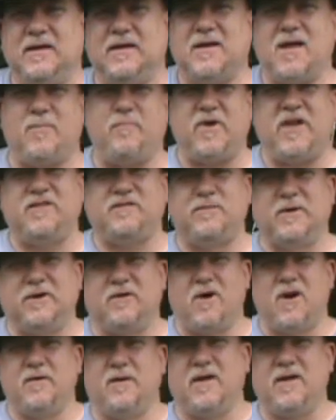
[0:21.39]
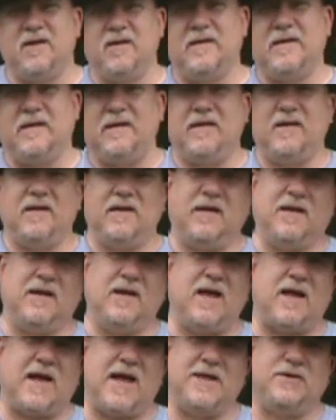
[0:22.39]
not basement gardening and
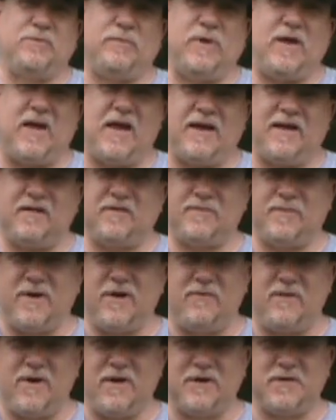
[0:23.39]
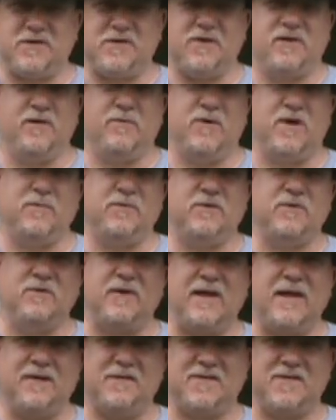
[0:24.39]
not hydroponics, but I wanted to show you what I'm
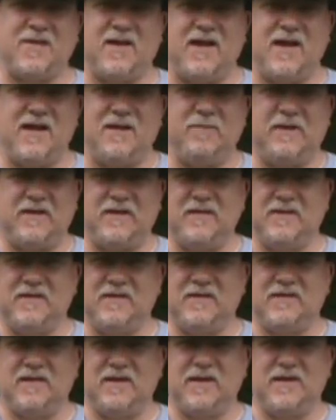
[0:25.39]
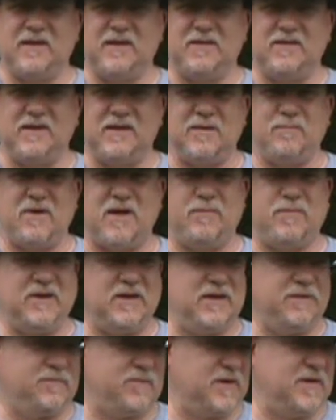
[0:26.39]
doing outside because I think it might be
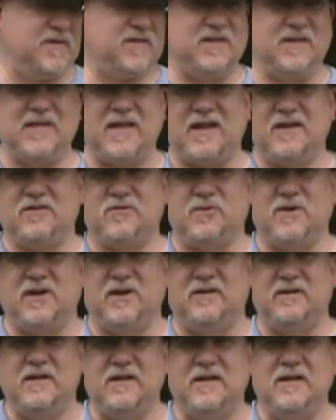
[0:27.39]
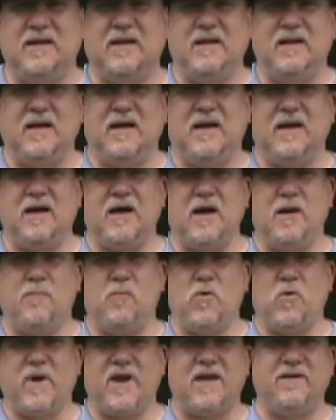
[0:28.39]
neat for you to see that as well.
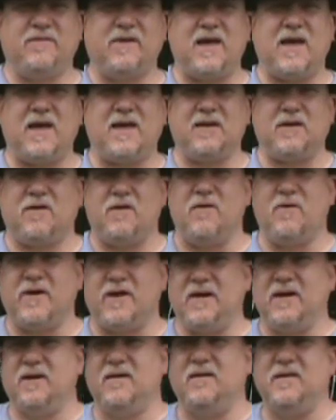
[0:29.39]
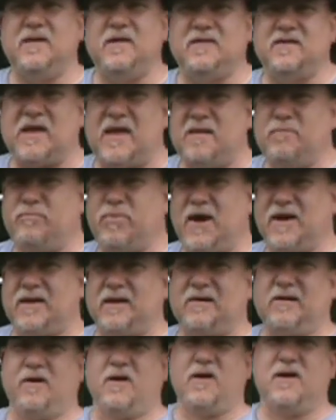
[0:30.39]
What I've got going here is a
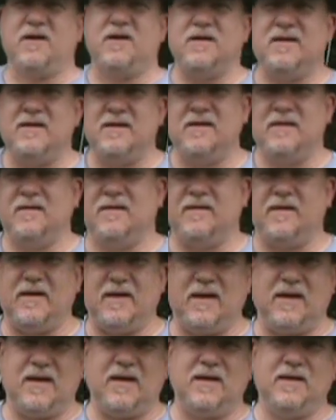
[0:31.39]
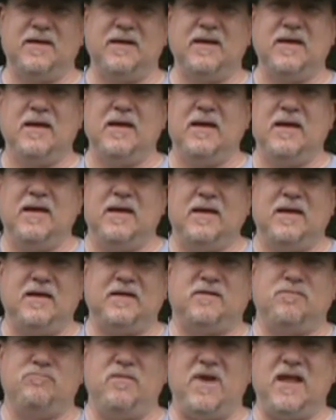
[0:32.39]
bucket garden.
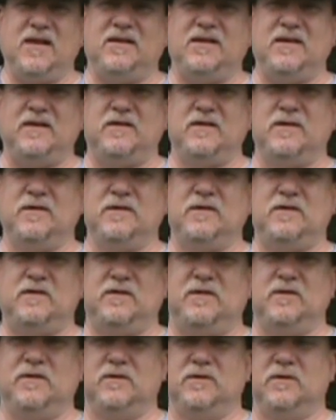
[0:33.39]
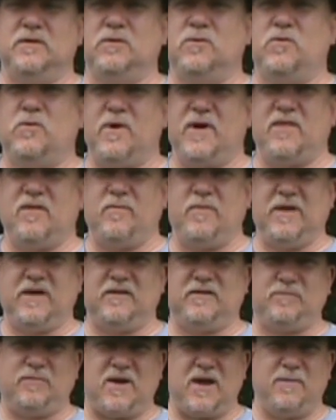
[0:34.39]
It's mainly due to one of the
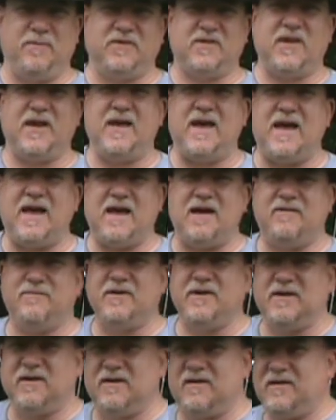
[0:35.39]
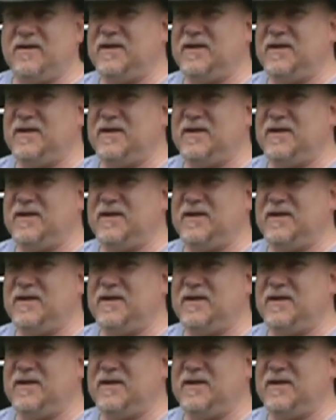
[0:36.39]
biggest problems I have here